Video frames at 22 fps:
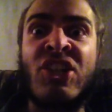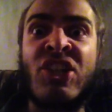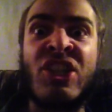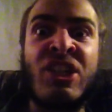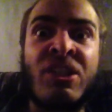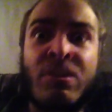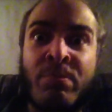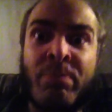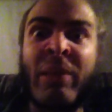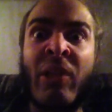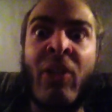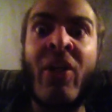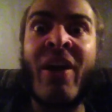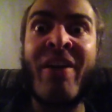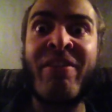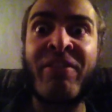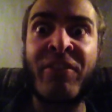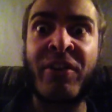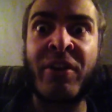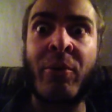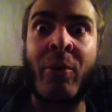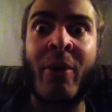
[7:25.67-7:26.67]
just spill
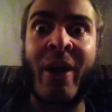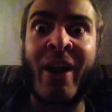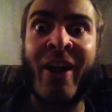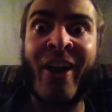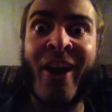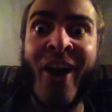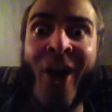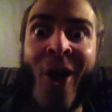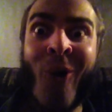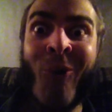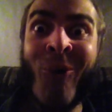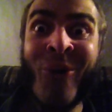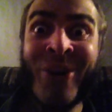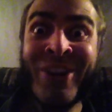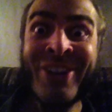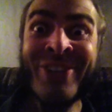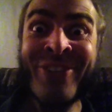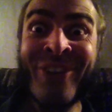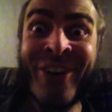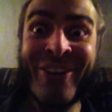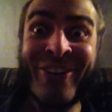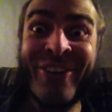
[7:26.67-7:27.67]
everywhere?
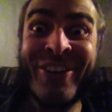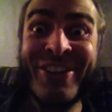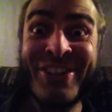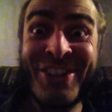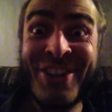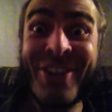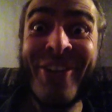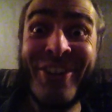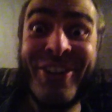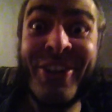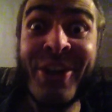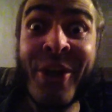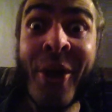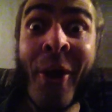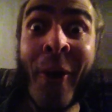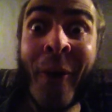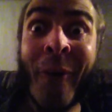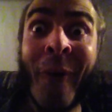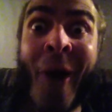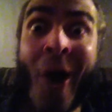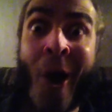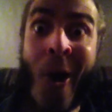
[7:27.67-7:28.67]
Which one would you
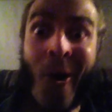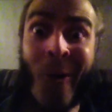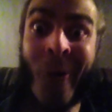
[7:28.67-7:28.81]
do?